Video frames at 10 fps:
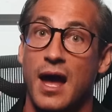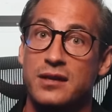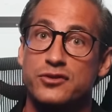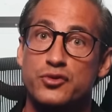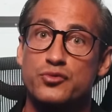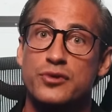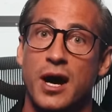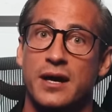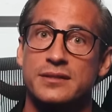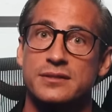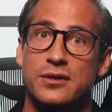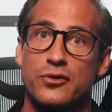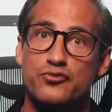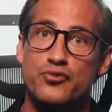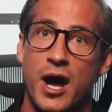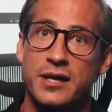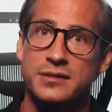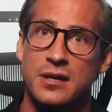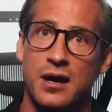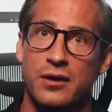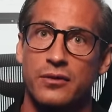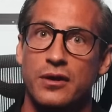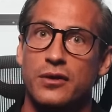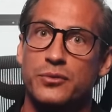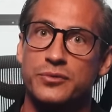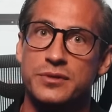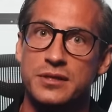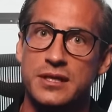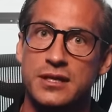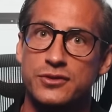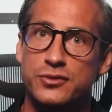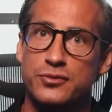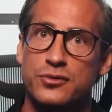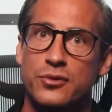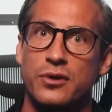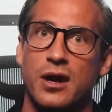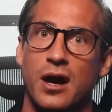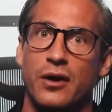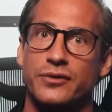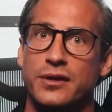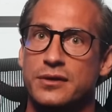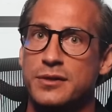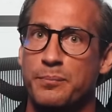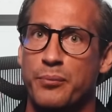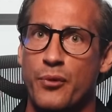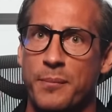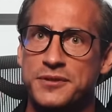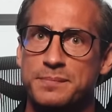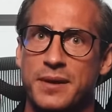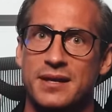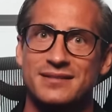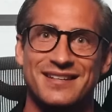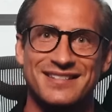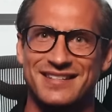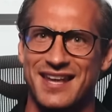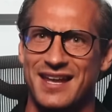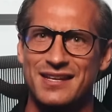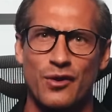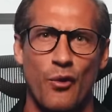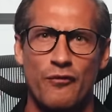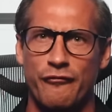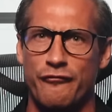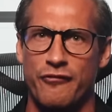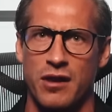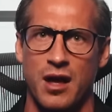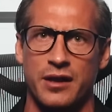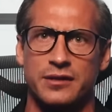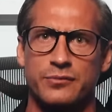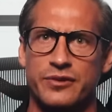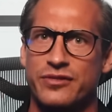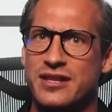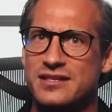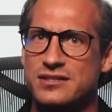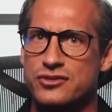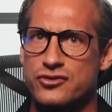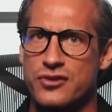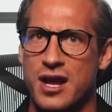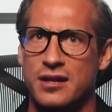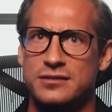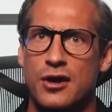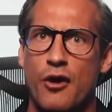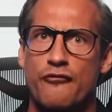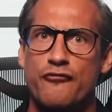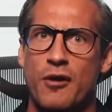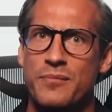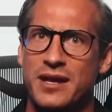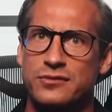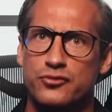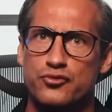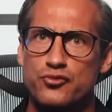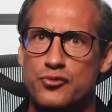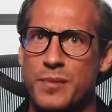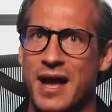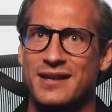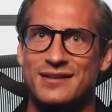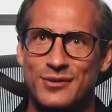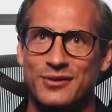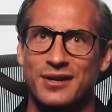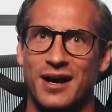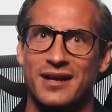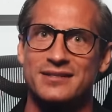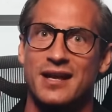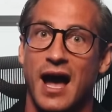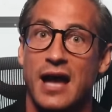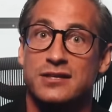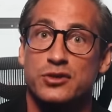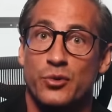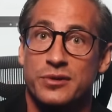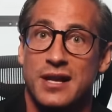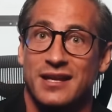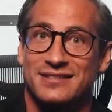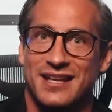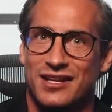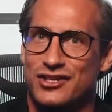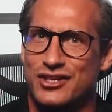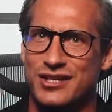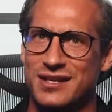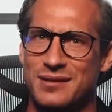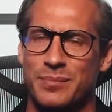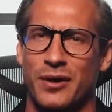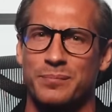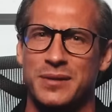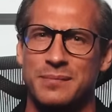And you guys, Right now, you need to look out. The prop space is getting overflooded with these traders from that group. And look, guys, I don't like saying shit about